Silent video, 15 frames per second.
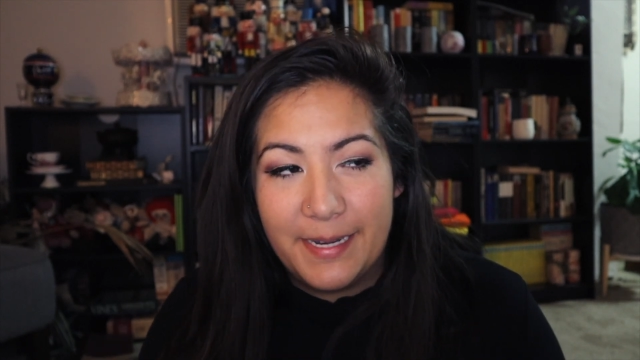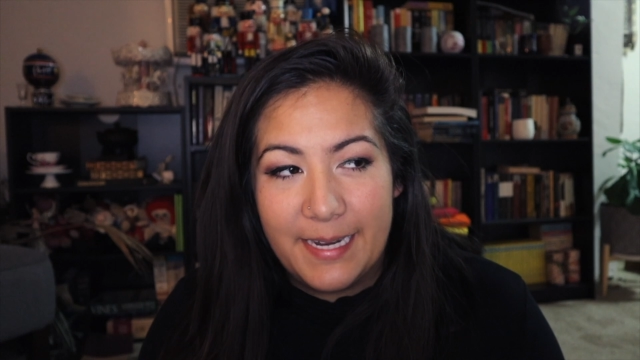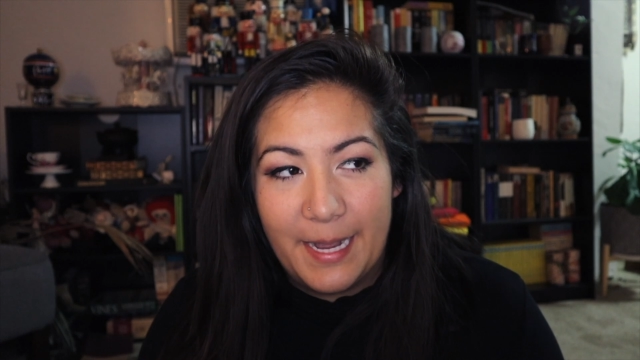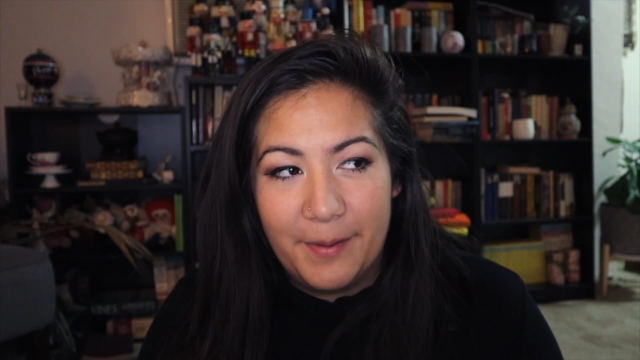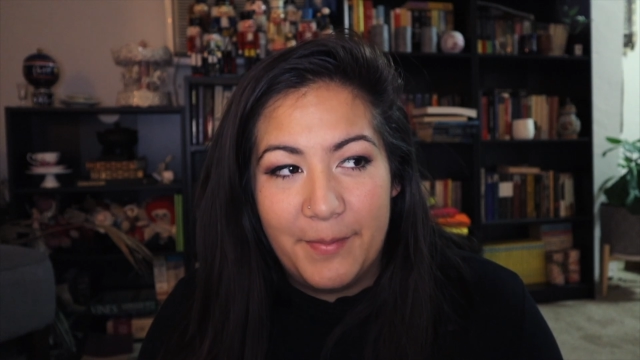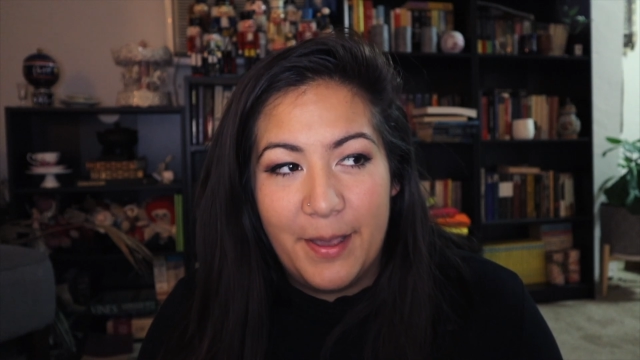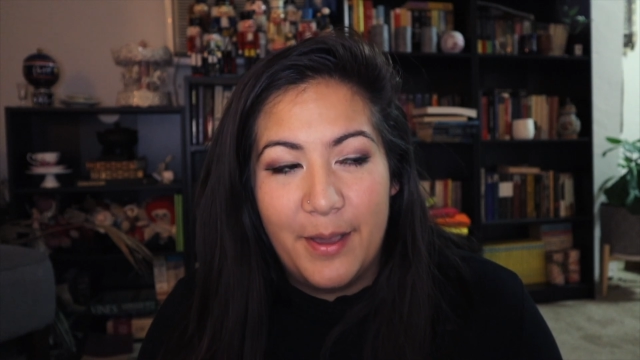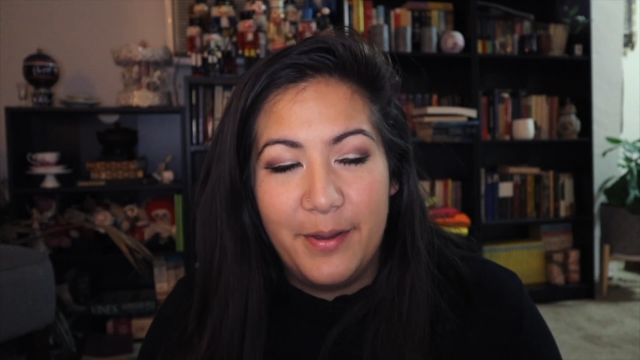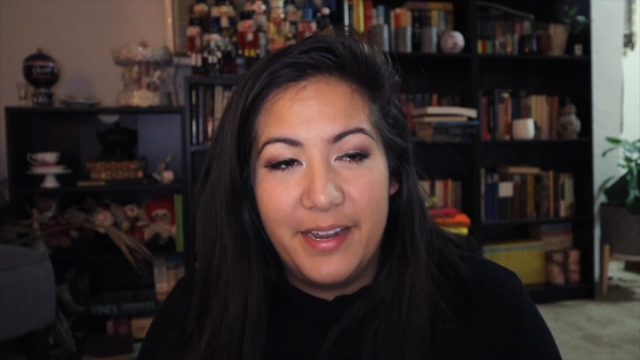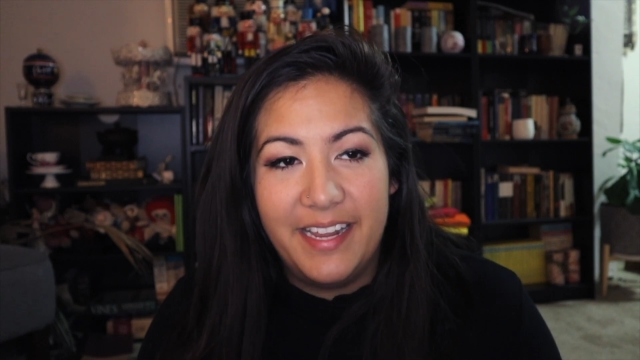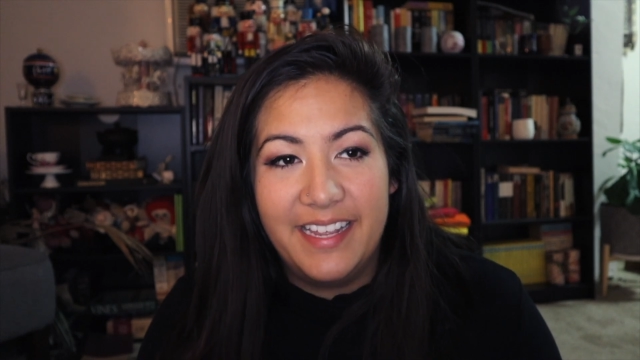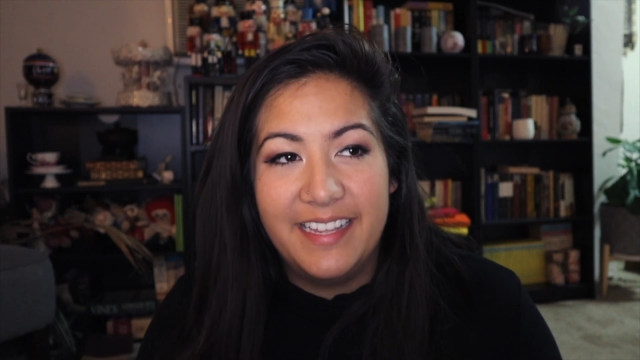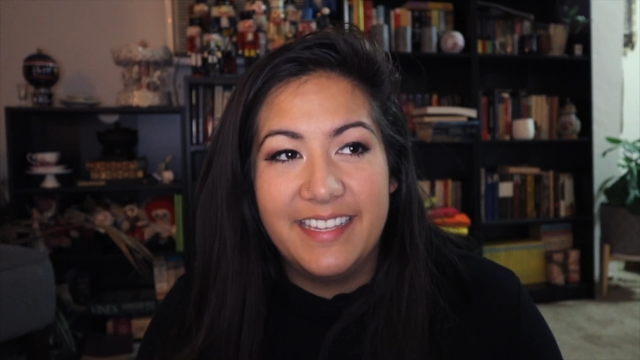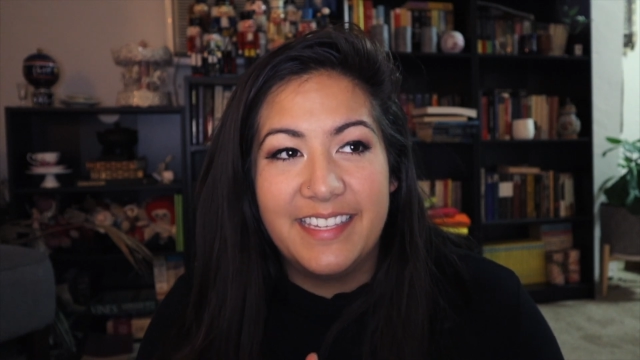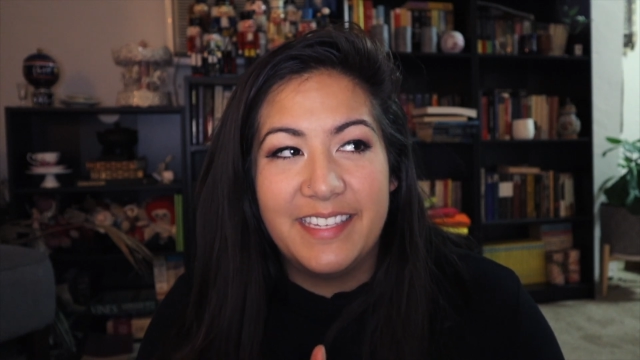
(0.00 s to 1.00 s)
to talk about
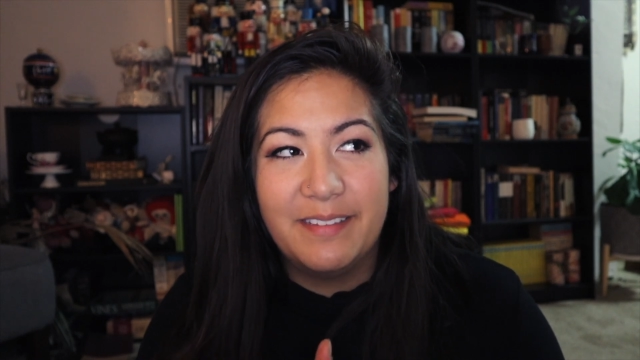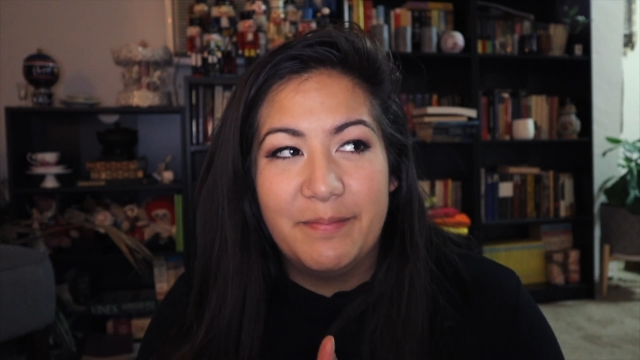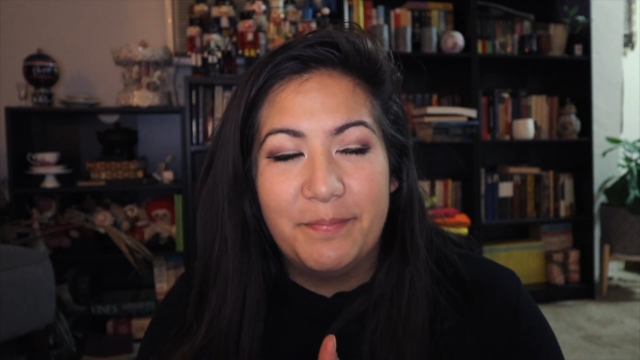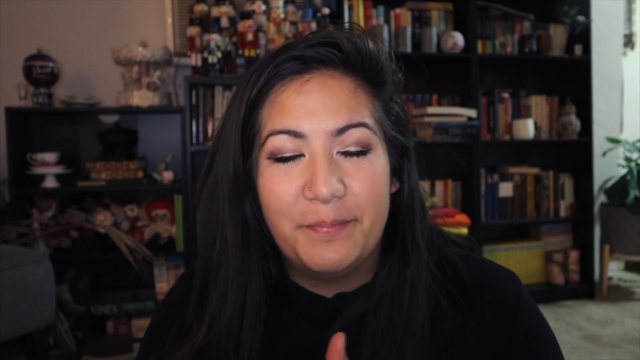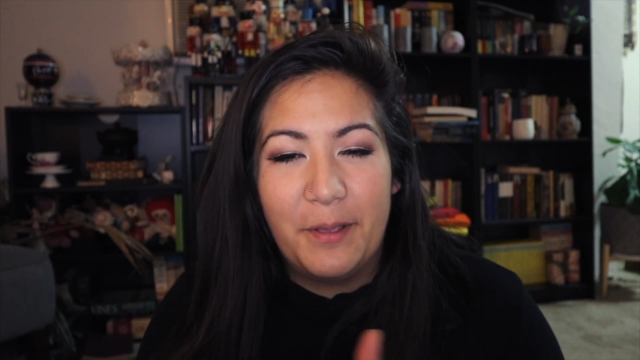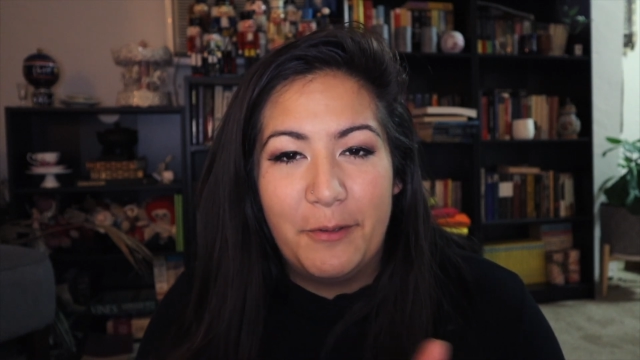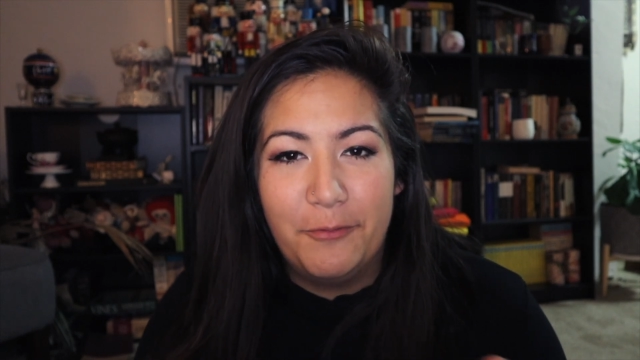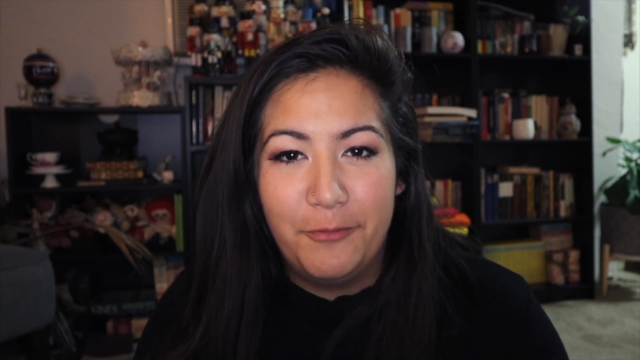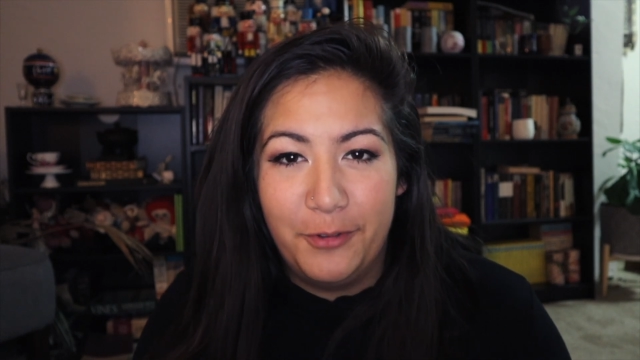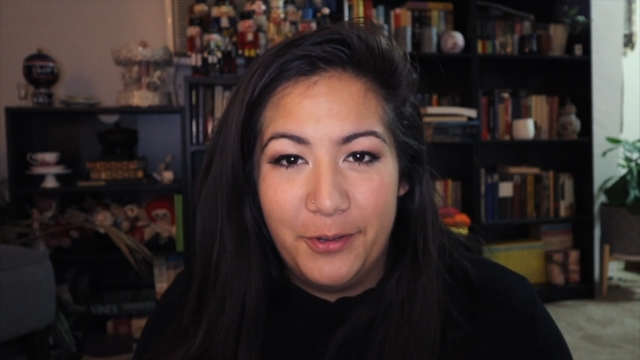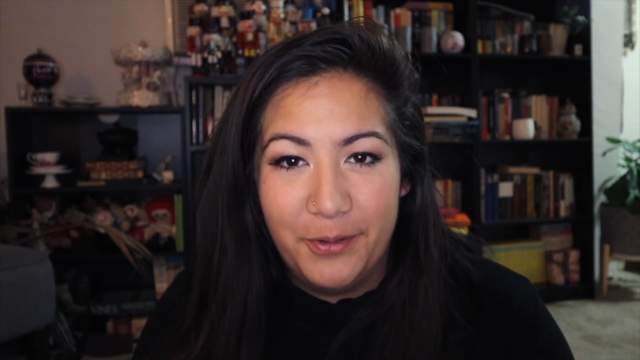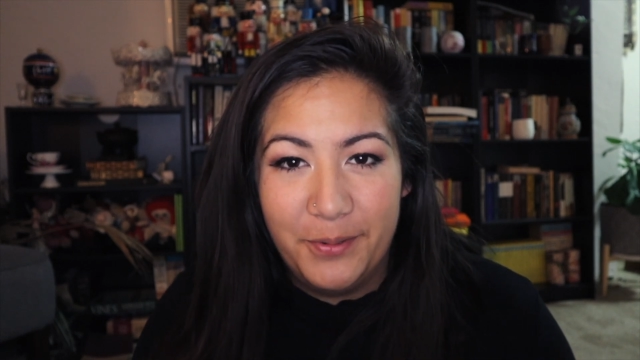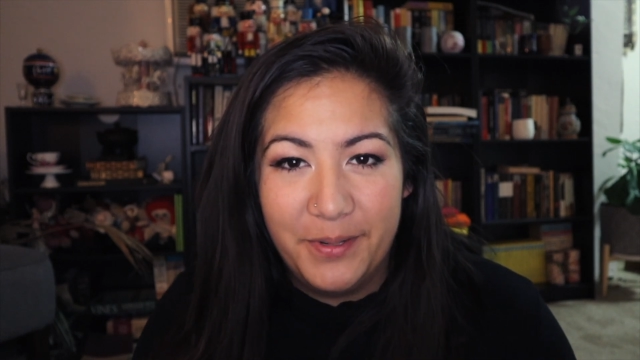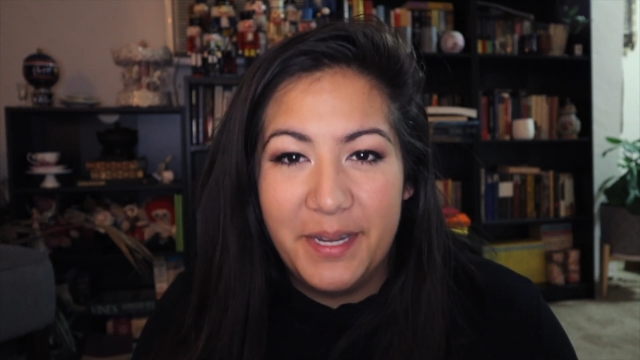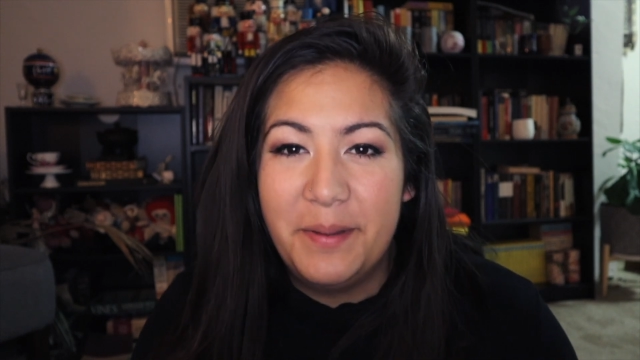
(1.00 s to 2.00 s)
is
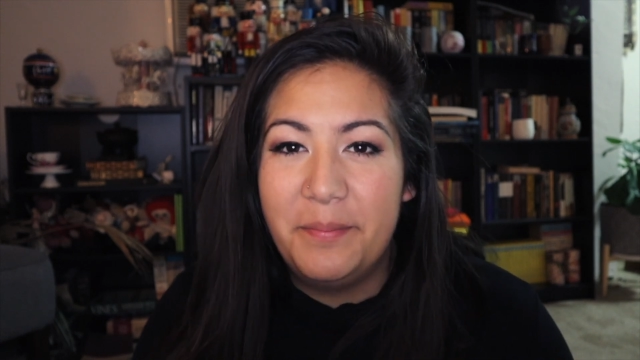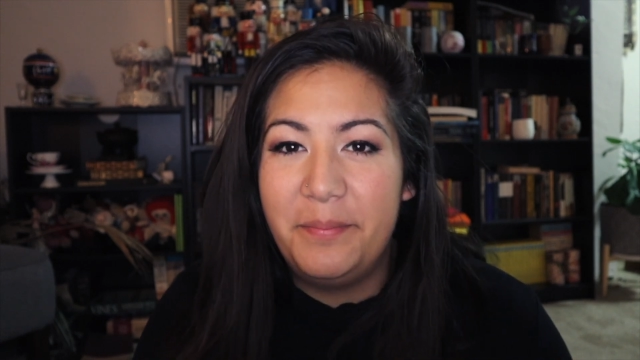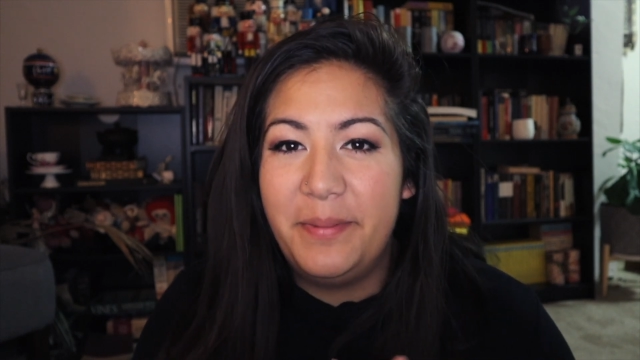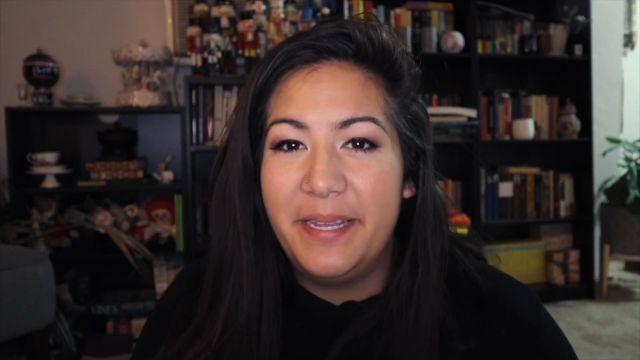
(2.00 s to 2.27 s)
food,